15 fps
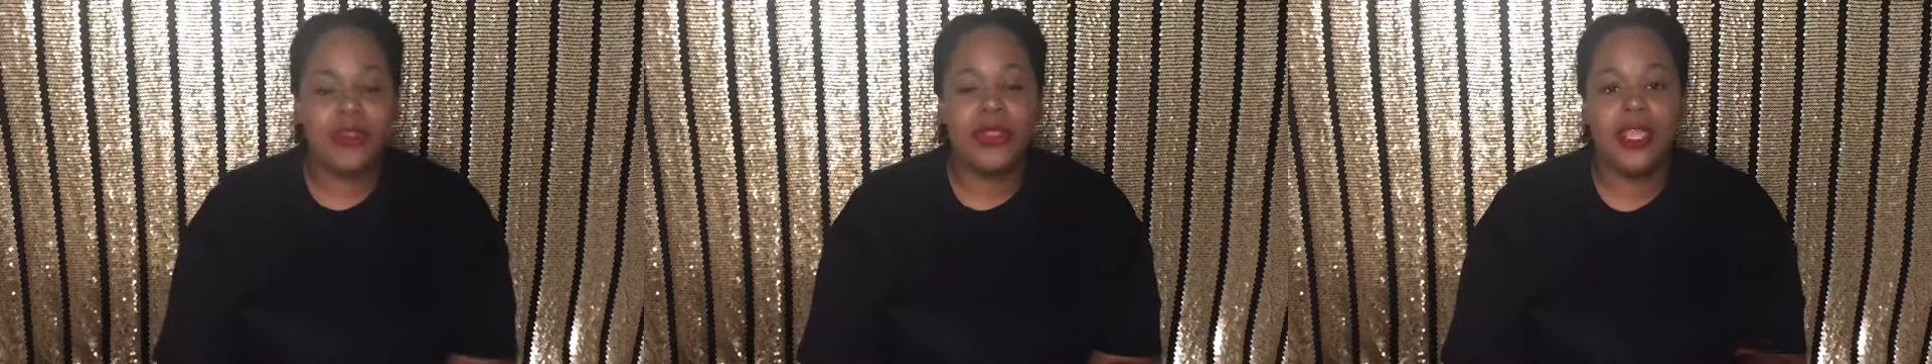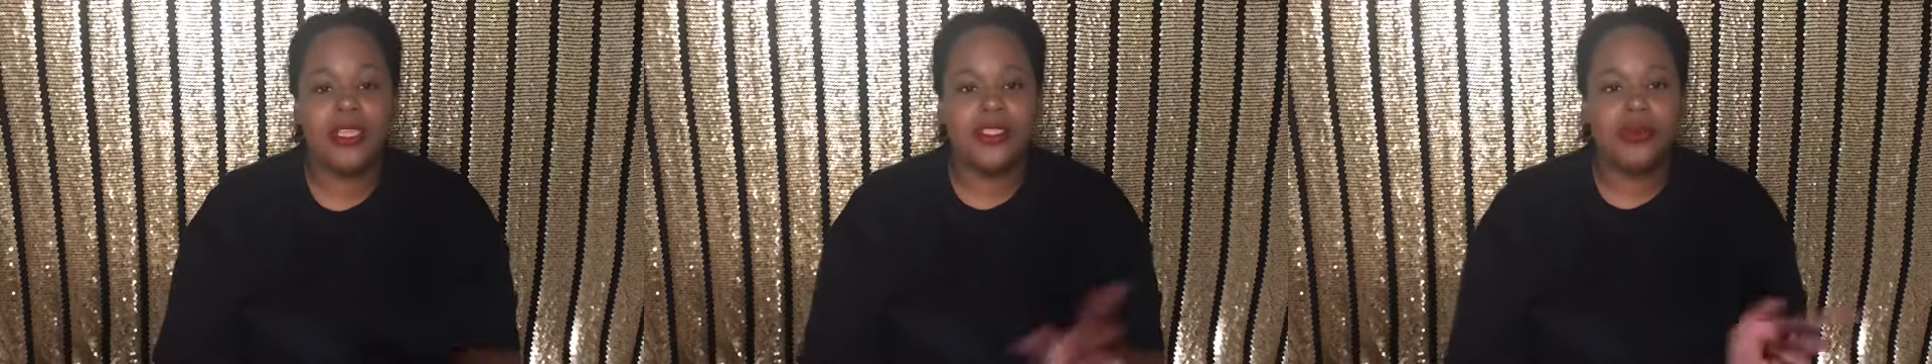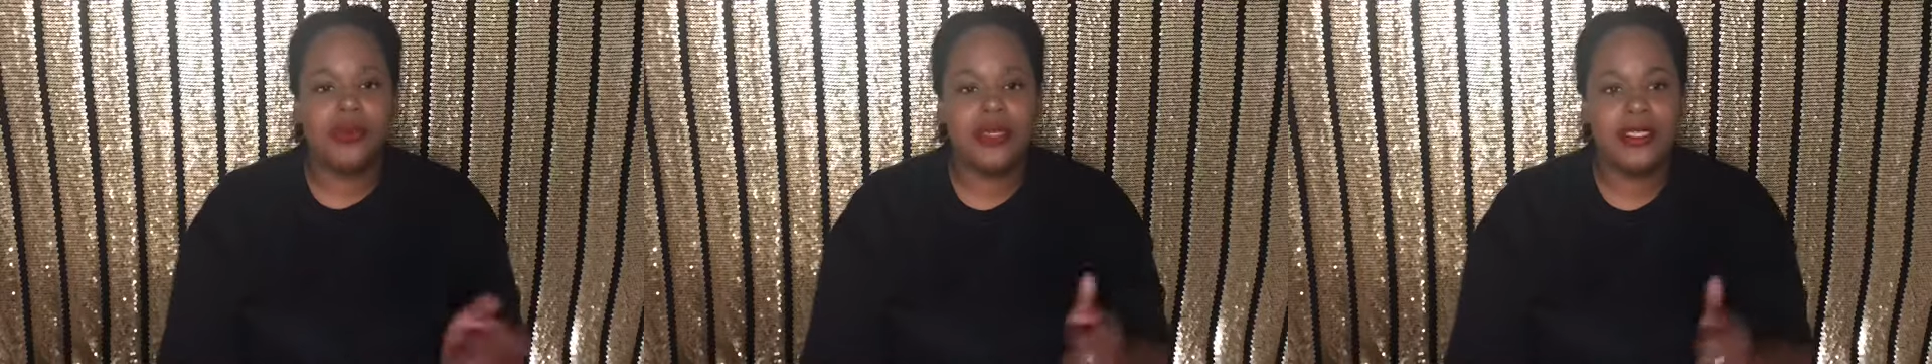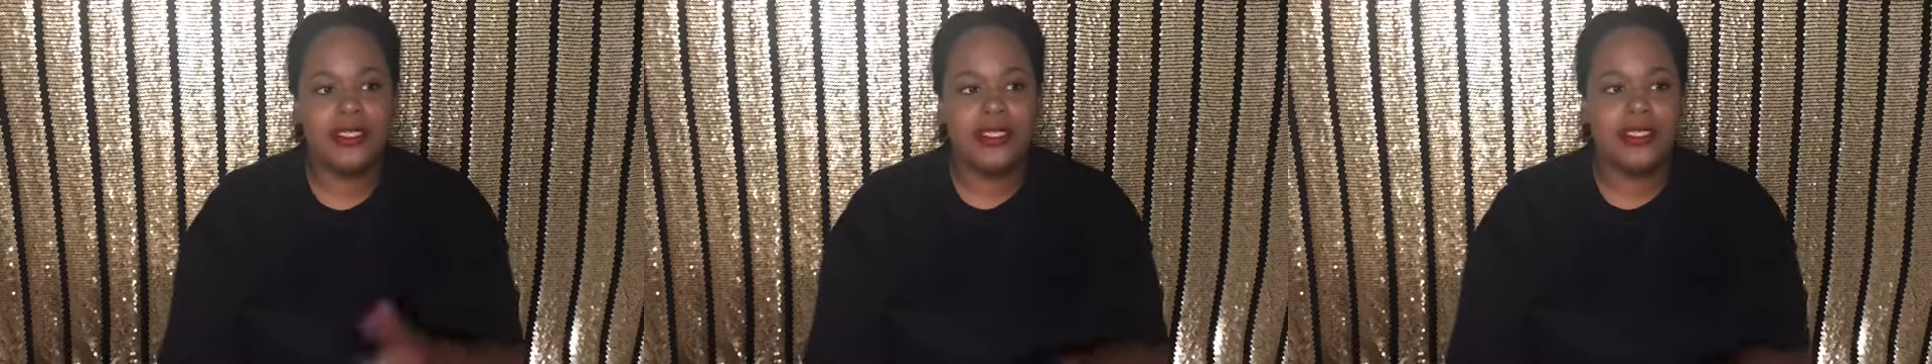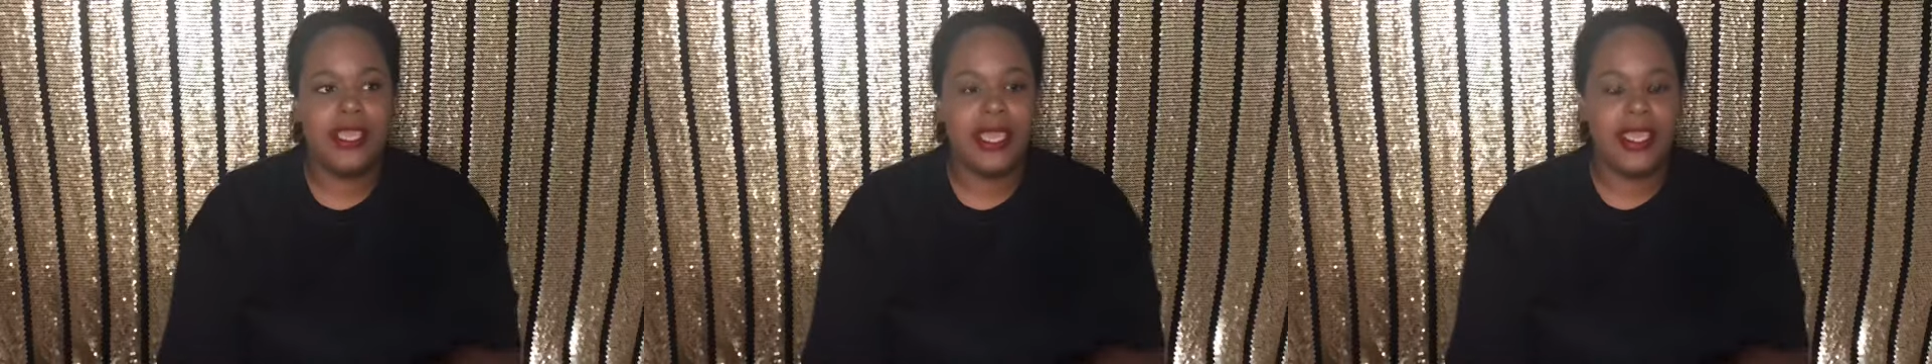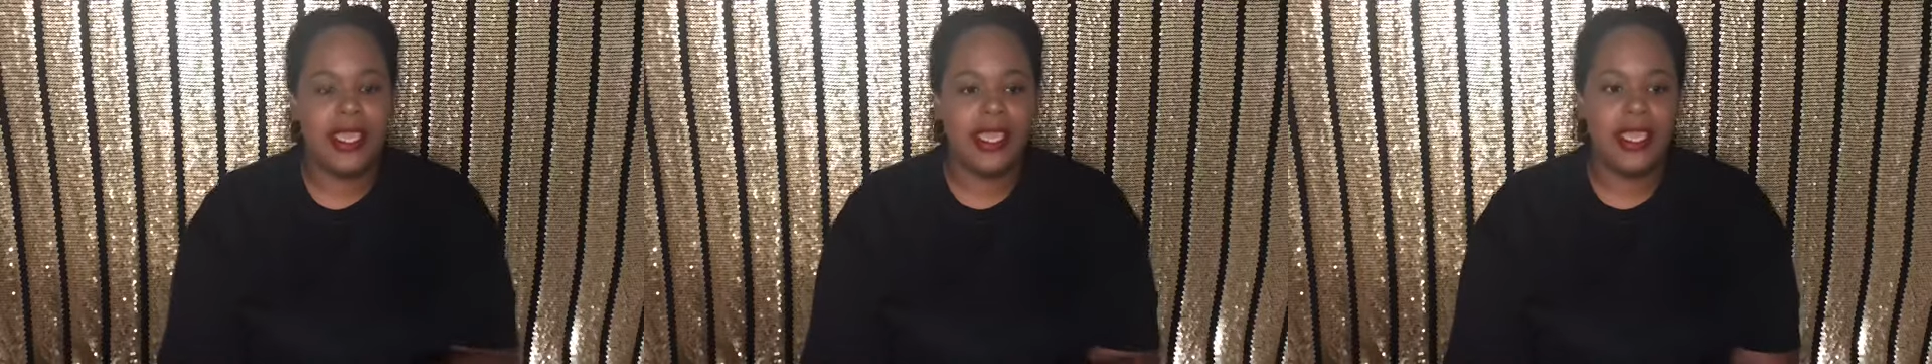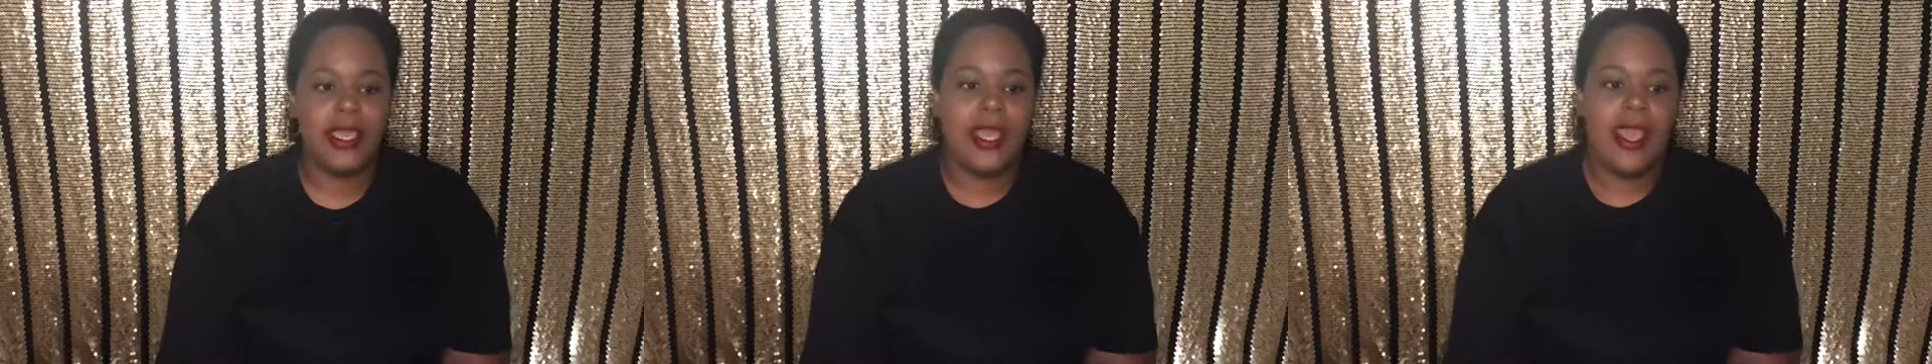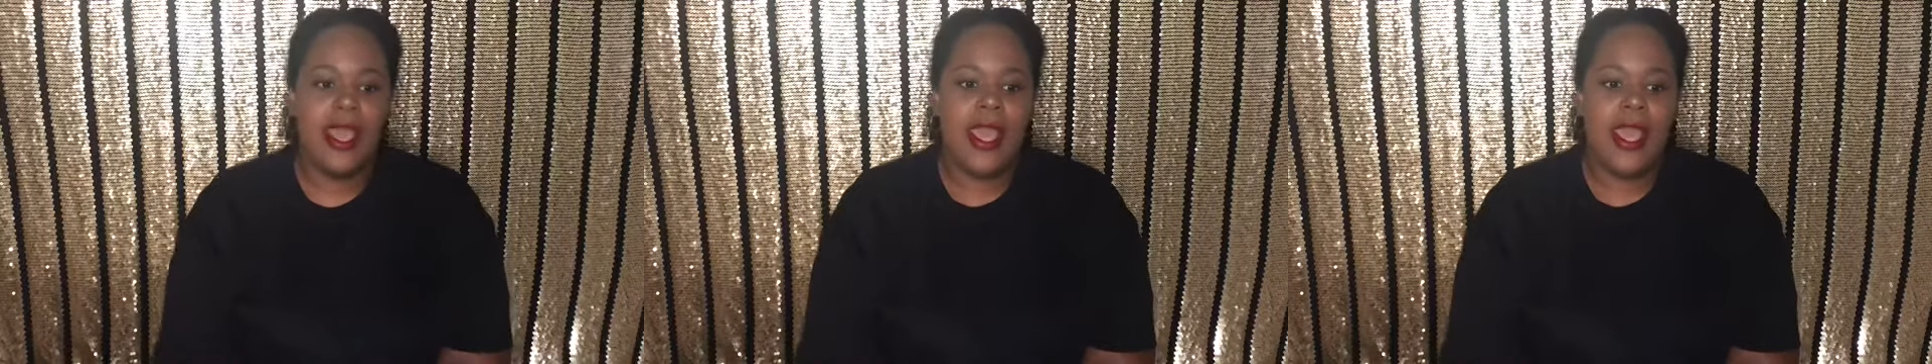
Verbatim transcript: on that 22nd,